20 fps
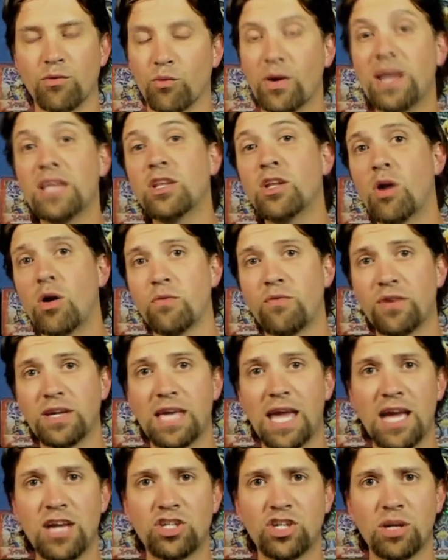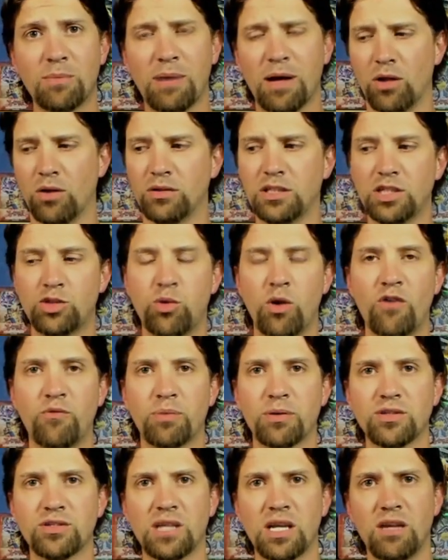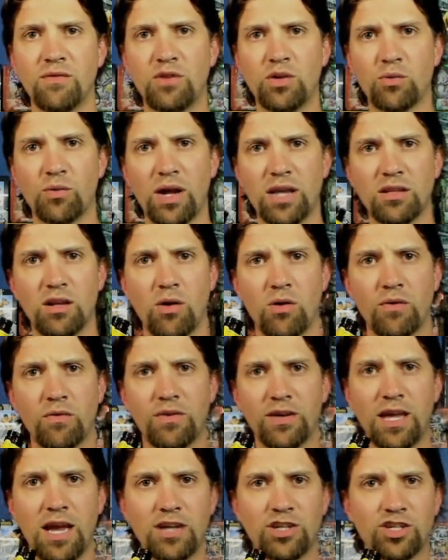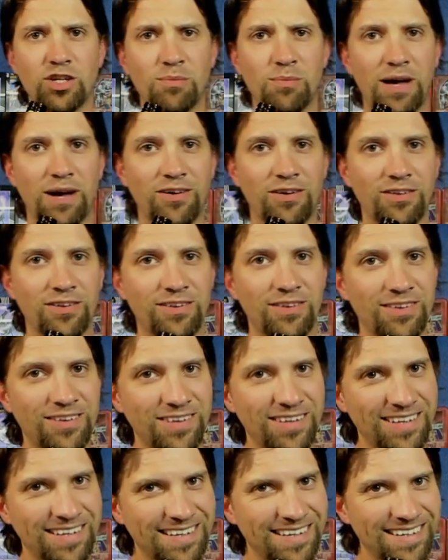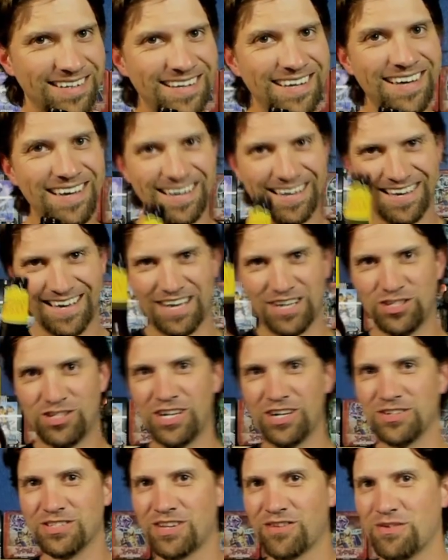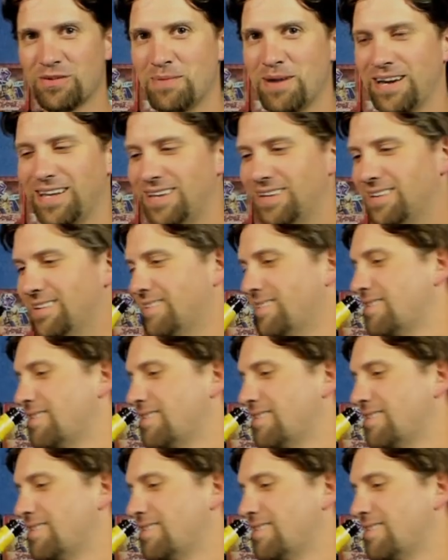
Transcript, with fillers: ring the notification bell. Only 12% of you rang the notification bell. And cheers, everybody.